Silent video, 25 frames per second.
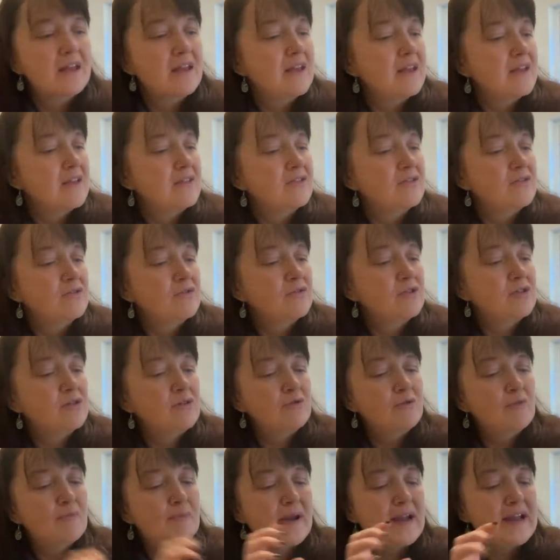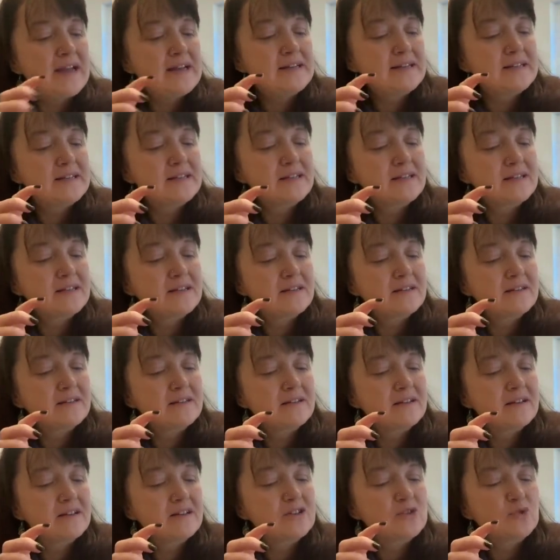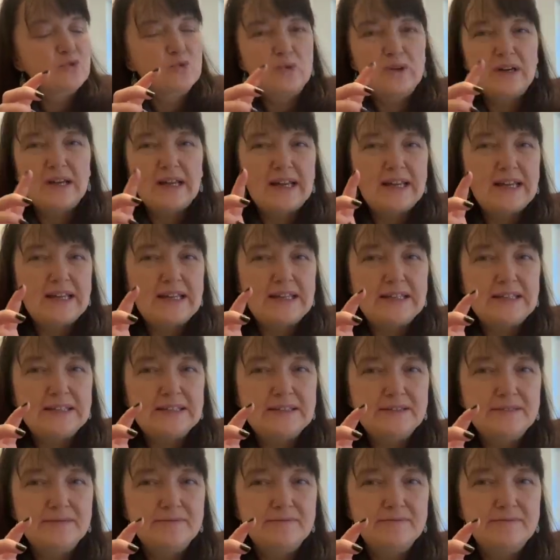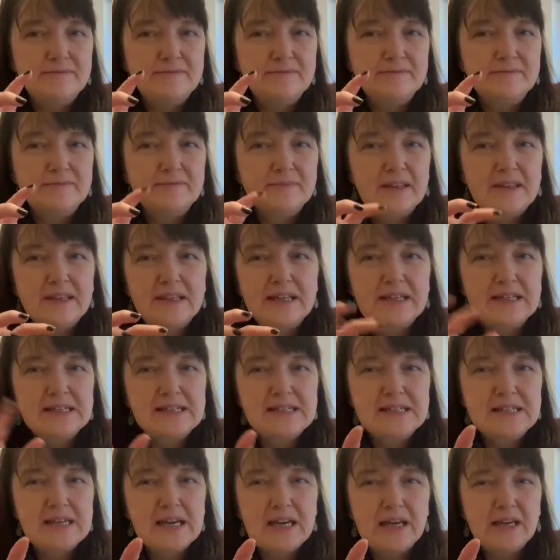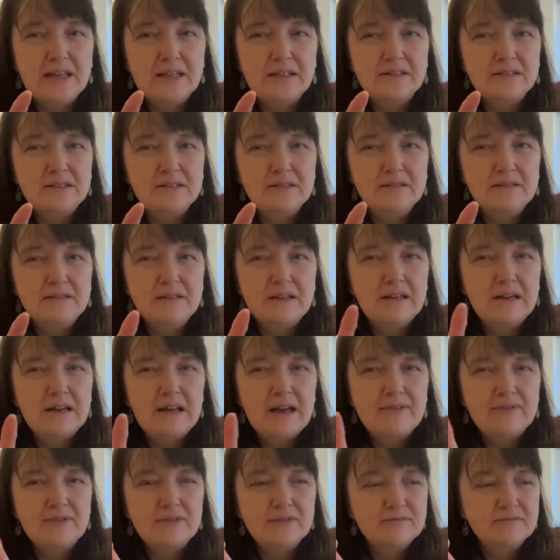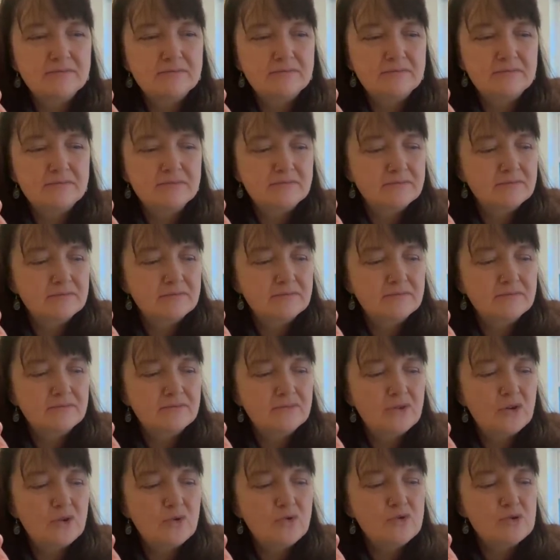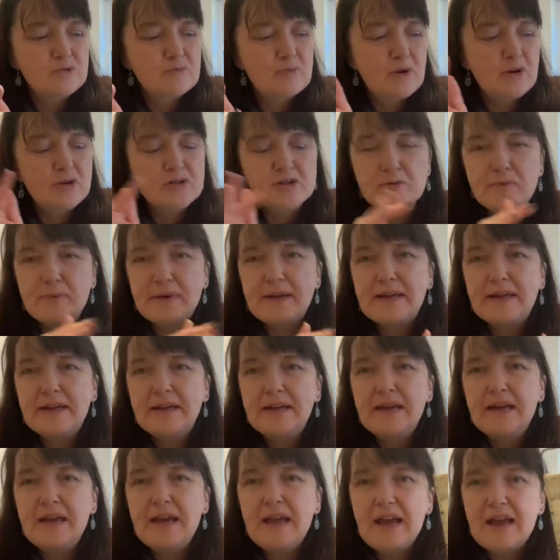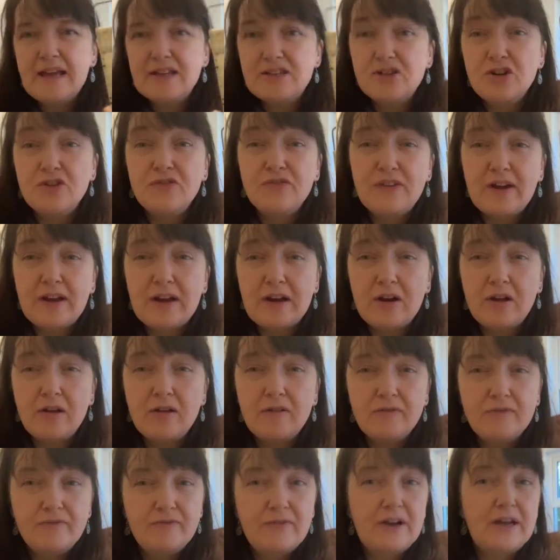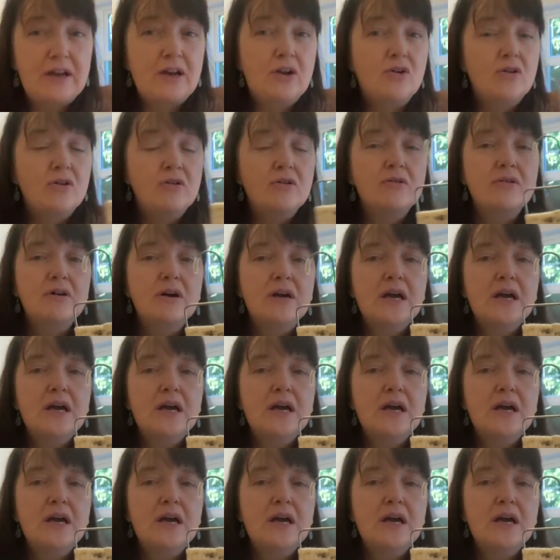the repeat is only, I think it's 10, 11 rows possibly. It's not very, very long,